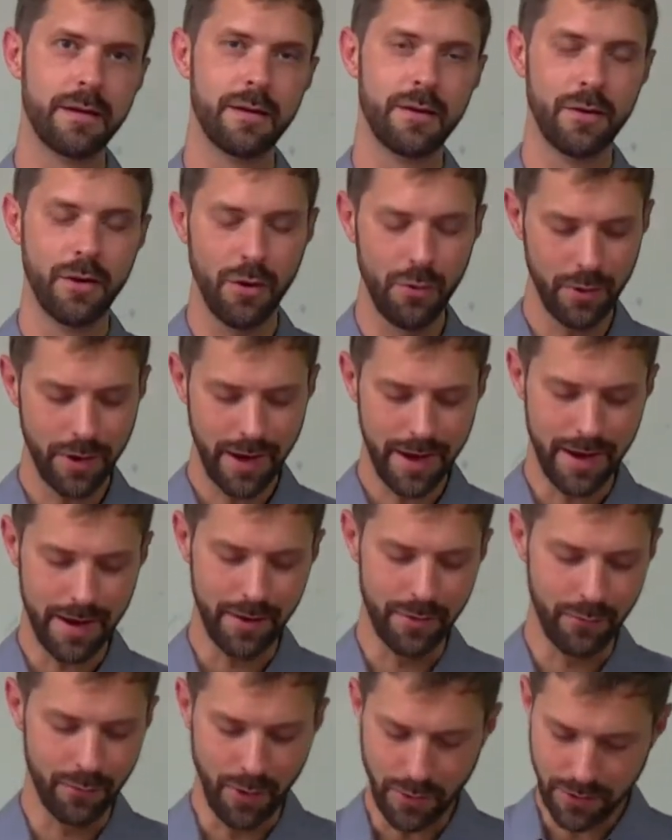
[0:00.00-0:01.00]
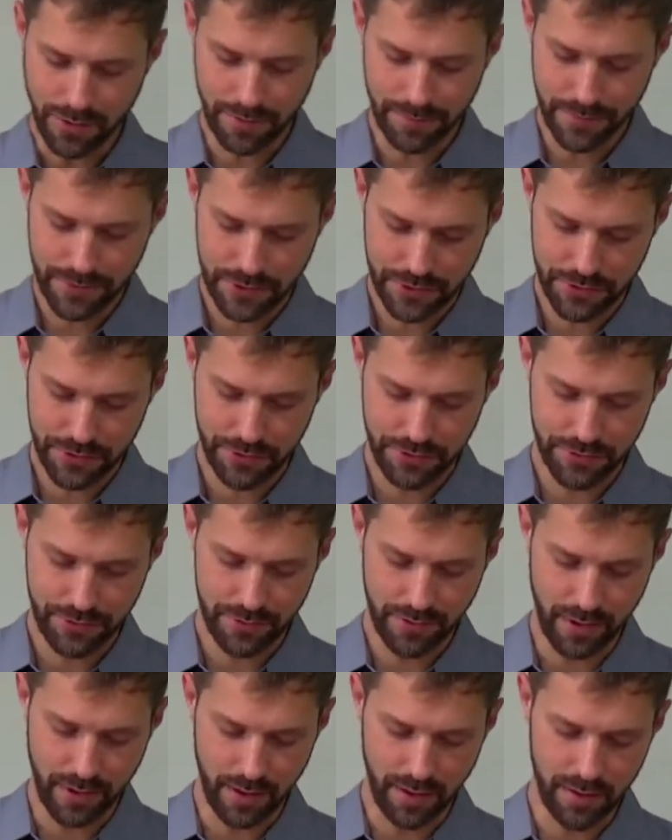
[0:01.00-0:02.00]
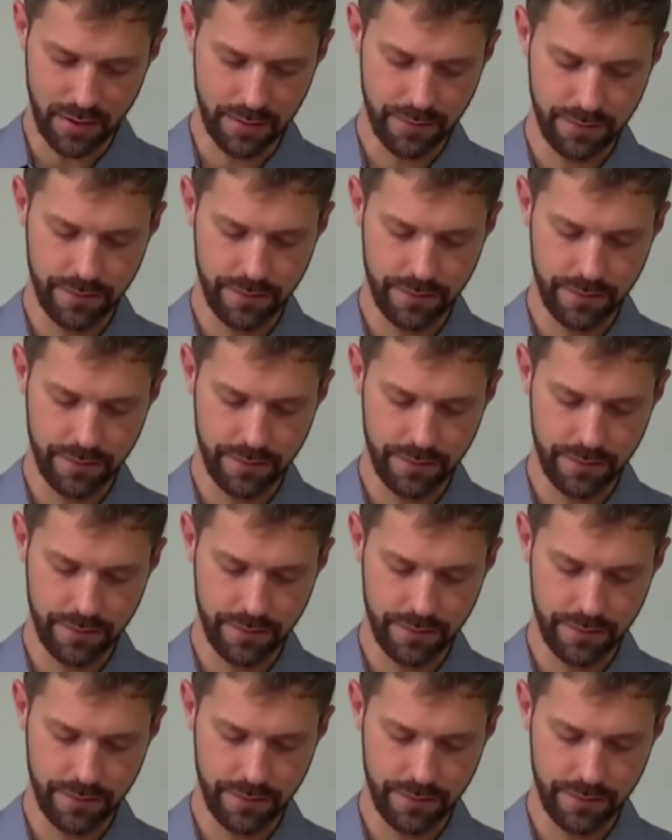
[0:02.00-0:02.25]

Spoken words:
Okay, welcome to our